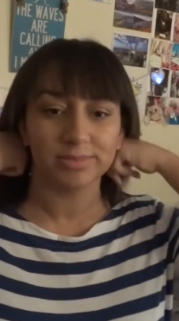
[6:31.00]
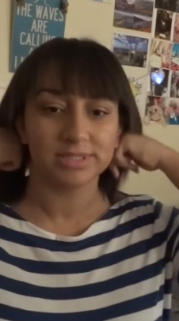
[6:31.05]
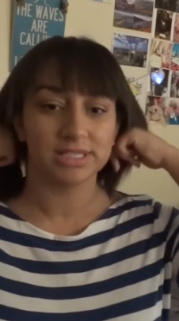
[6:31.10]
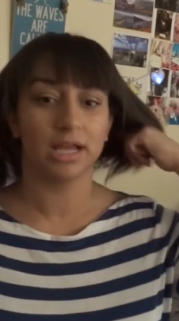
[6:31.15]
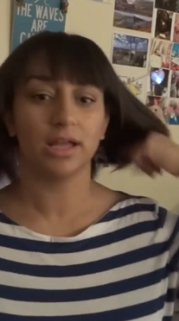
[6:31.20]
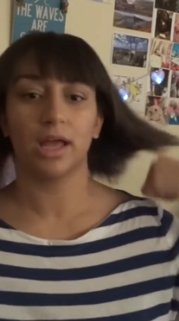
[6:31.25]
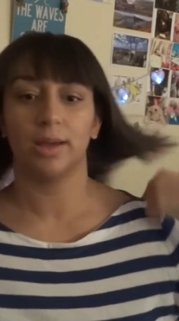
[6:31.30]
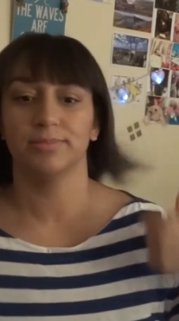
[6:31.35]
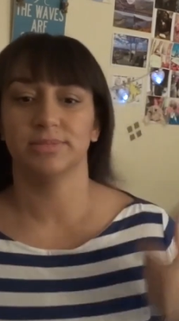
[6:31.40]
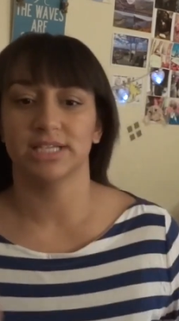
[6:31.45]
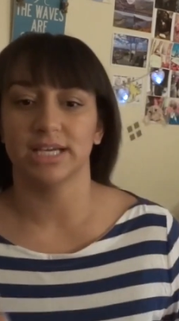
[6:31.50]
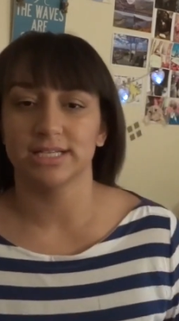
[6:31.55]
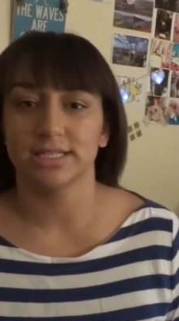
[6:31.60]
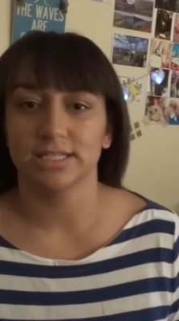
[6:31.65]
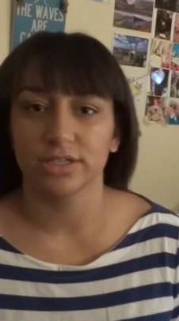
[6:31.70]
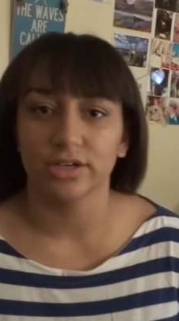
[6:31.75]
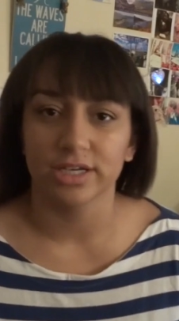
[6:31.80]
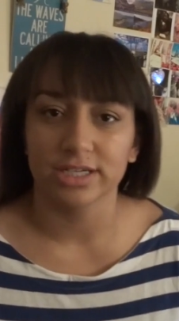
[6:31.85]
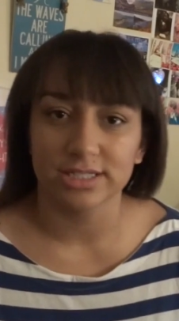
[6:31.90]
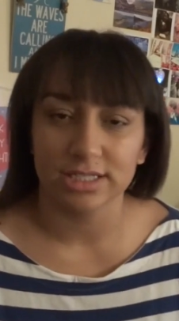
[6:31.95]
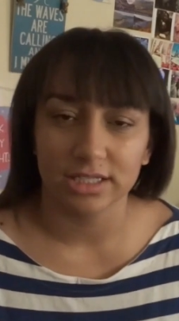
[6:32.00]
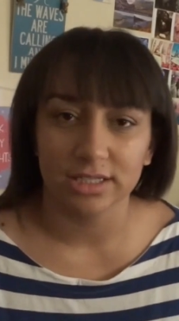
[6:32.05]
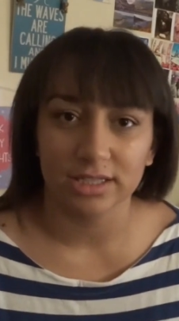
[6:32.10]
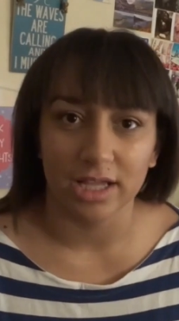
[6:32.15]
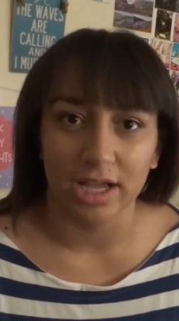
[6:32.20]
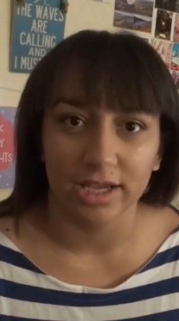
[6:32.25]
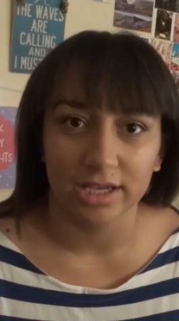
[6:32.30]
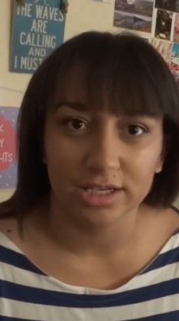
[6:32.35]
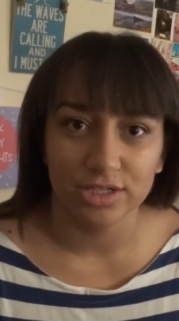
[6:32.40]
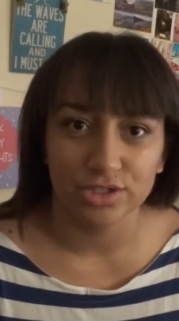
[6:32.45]
I'm telling, I'm dead serious
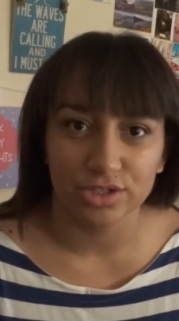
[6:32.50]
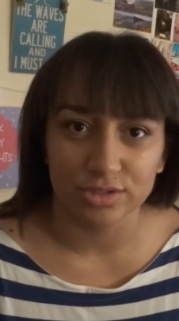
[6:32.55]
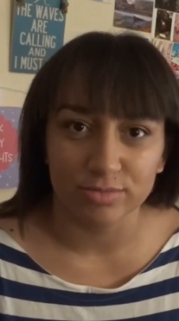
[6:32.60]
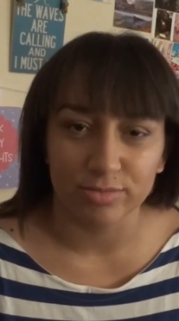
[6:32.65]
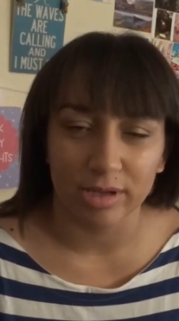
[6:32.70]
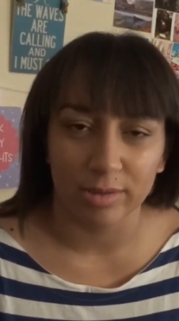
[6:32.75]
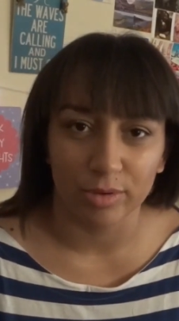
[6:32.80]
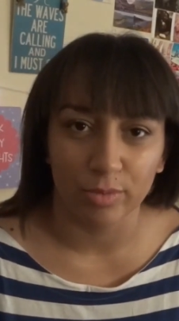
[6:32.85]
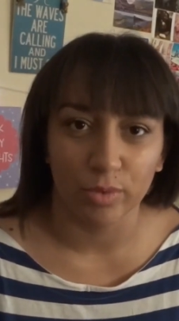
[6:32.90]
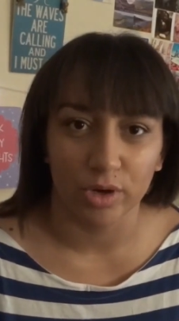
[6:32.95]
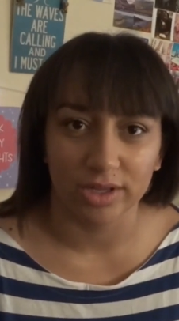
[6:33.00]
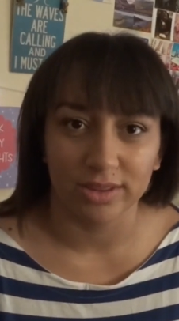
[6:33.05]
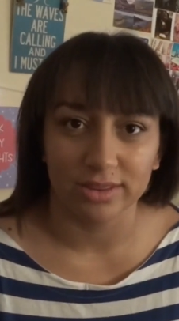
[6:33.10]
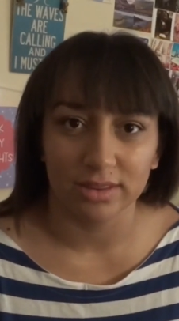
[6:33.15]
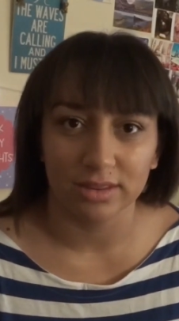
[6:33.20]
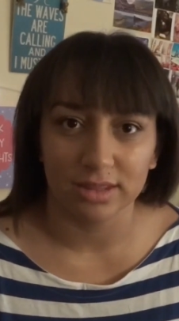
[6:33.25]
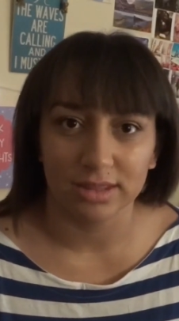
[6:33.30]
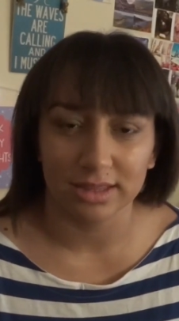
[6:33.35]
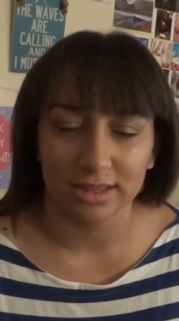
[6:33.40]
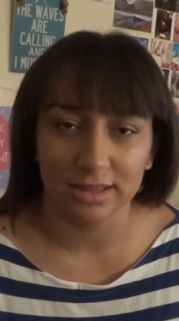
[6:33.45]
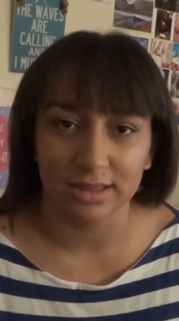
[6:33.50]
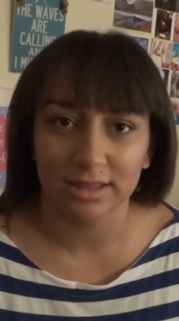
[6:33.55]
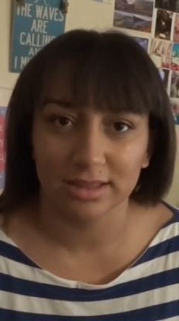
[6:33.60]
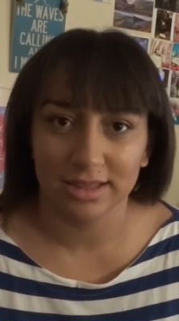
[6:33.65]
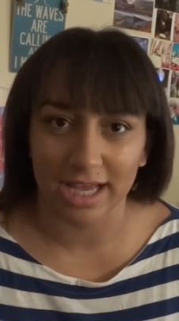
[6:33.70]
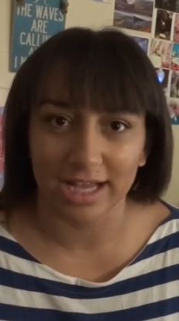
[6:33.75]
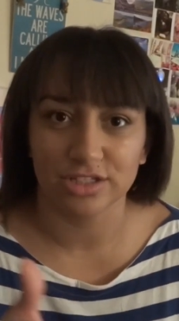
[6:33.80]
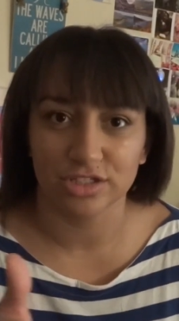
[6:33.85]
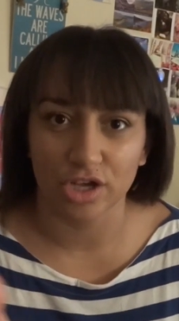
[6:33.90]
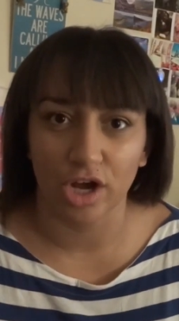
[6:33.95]
that he just made me want
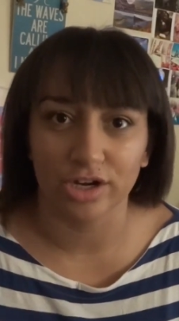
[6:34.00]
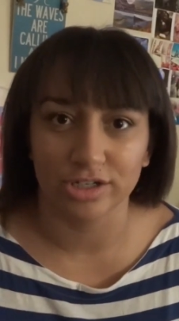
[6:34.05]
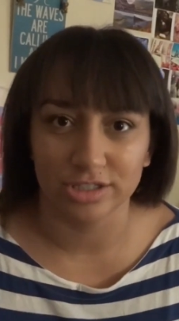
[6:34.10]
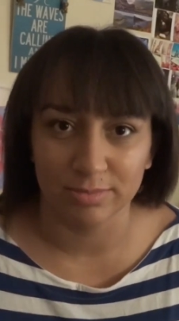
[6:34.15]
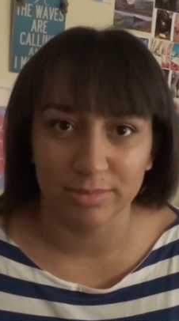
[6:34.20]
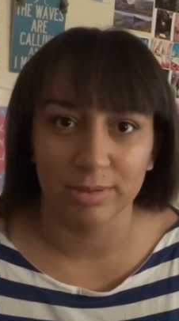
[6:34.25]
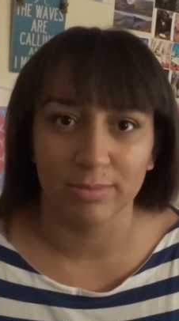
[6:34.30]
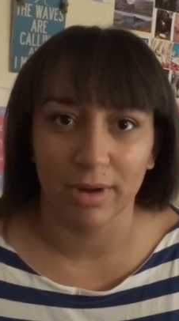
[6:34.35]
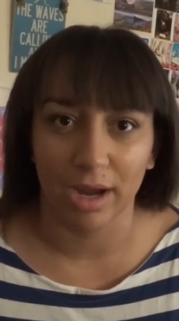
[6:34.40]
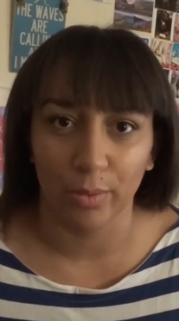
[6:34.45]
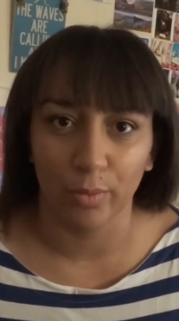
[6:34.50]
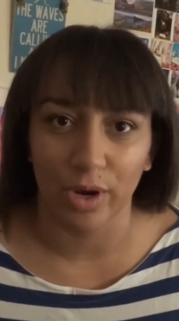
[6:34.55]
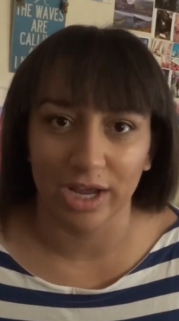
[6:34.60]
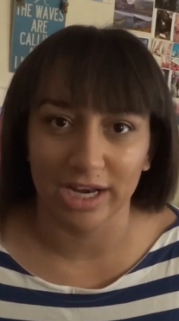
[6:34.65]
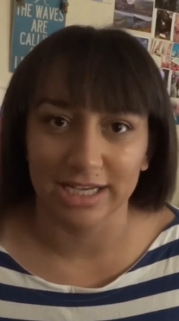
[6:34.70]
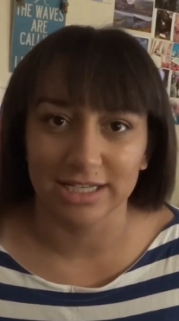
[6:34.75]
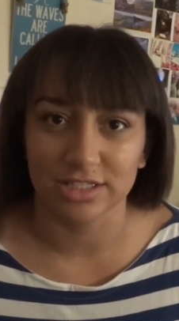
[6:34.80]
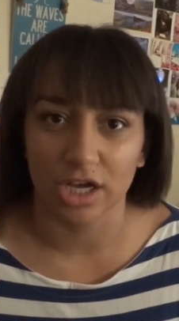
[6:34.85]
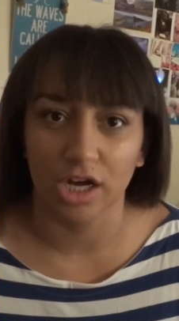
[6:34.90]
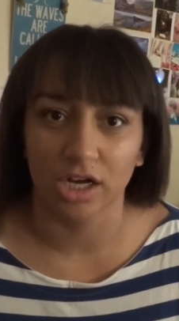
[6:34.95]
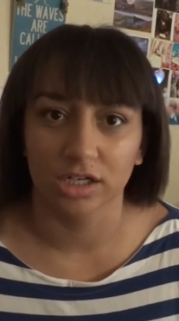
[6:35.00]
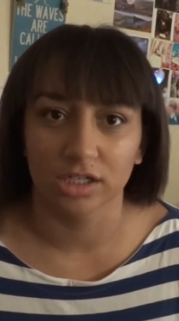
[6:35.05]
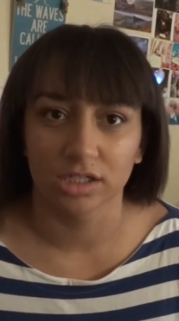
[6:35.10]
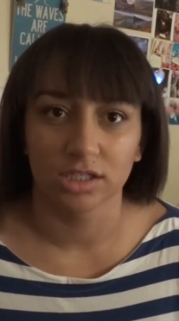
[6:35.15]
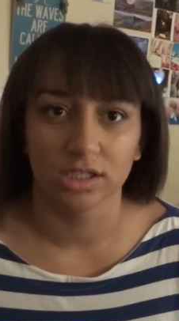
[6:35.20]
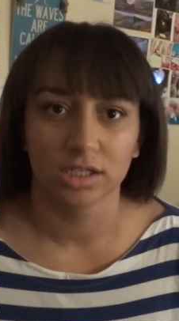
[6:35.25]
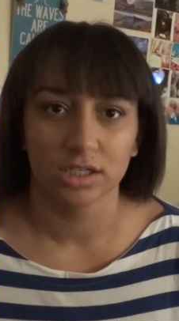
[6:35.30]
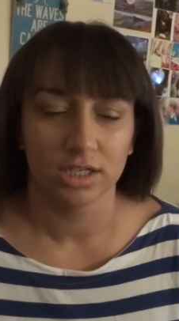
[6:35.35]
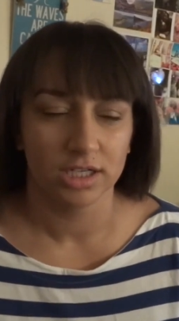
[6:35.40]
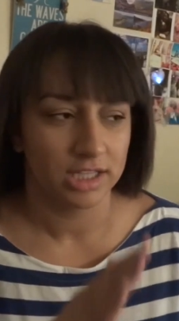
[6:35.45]
that song to be my wedding song.
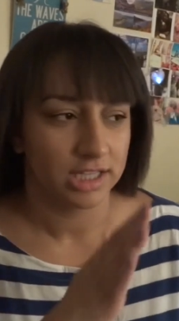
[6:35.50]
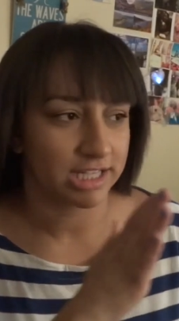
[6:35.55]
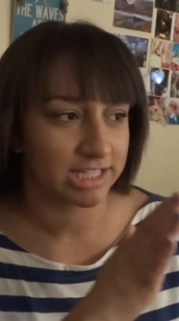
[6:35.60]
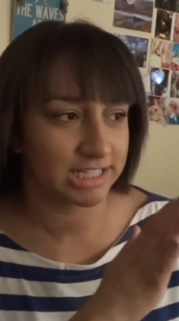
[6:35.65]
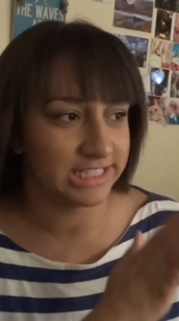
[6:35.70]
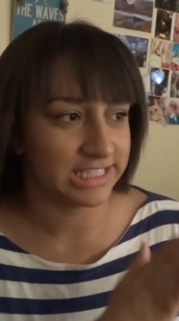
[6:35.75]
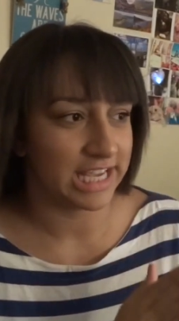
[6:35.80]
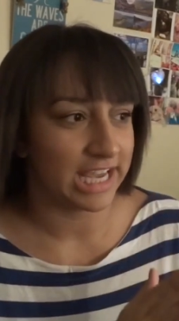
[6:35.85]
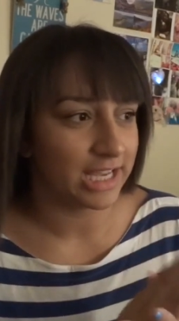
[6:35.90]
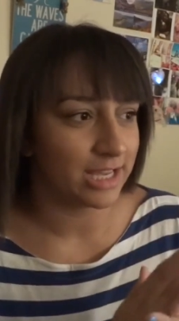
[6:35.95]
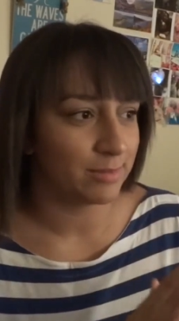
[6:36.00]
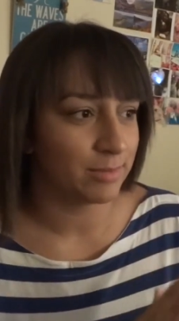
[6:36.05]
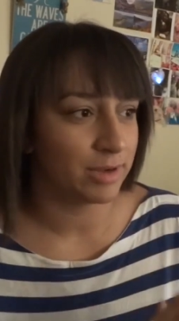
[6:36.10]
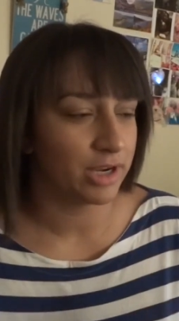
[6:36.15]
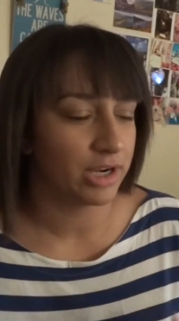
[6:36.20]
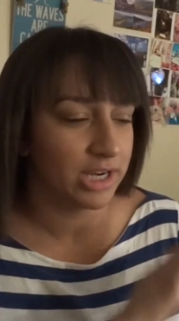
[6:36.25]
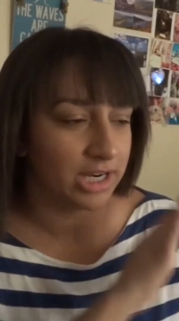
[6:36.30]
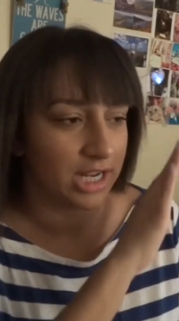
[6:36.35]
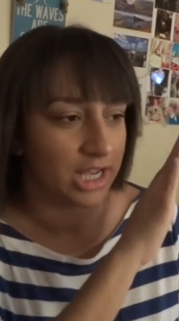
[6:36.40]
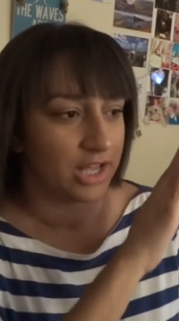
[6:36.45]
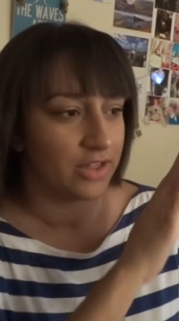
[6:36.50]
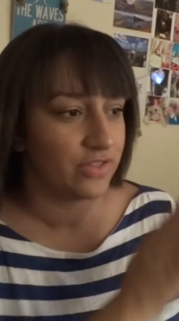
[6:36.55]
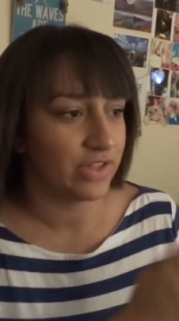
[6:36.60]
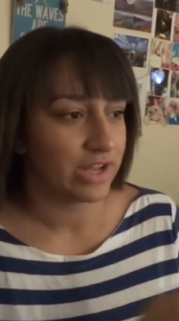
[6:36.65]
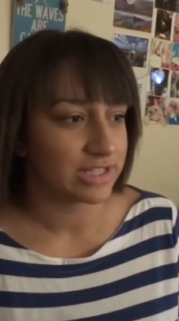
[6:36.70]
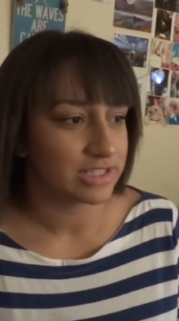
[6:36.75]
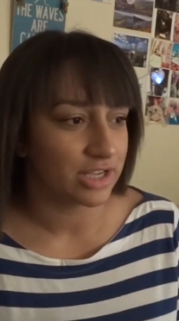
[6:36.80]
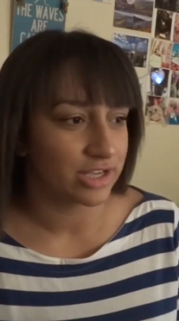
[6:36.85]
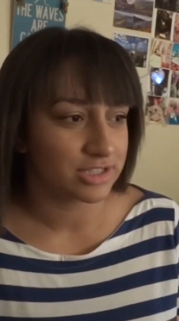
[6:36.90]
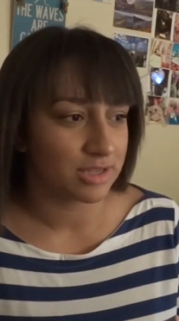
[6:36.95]
Like the day I get married,
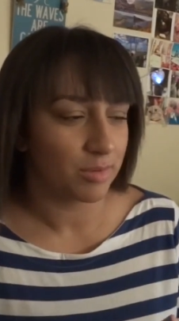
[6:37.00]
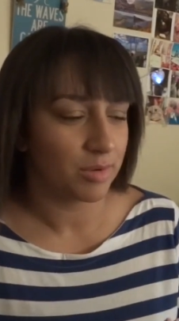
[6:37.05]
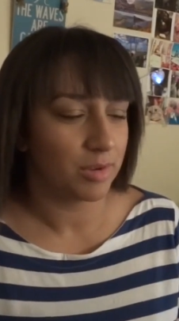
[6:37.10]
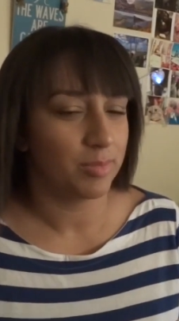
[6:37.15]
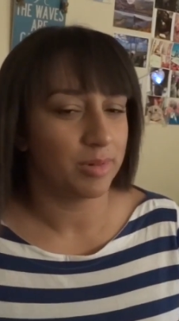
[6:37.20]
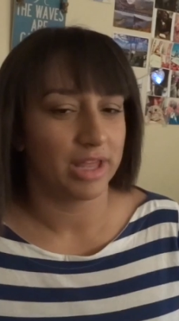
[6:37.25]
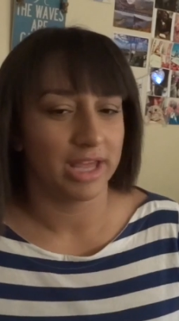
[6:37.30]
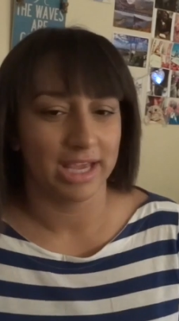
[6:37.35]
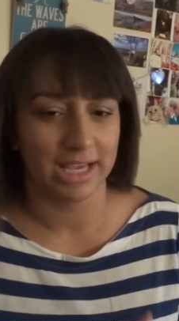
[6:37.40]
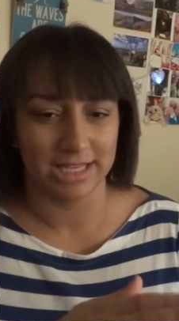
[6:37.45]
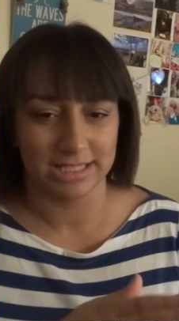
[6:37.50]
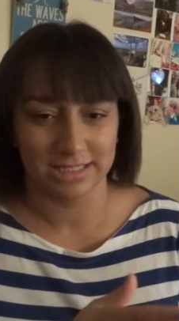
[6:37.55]
that song's gonna be playing.